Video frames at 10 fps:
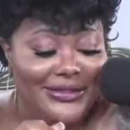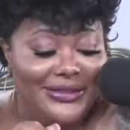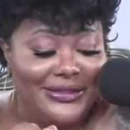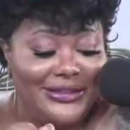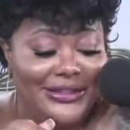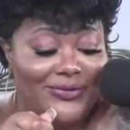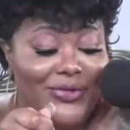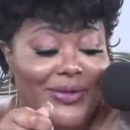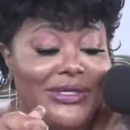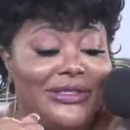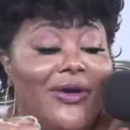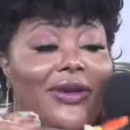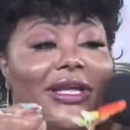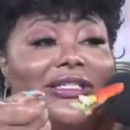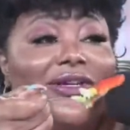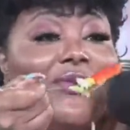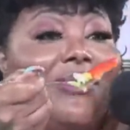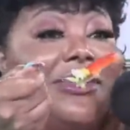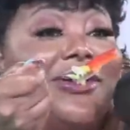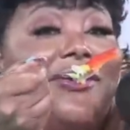This is women's only. It's a
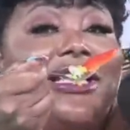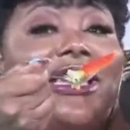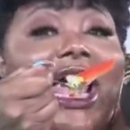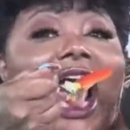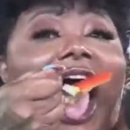women's only thing.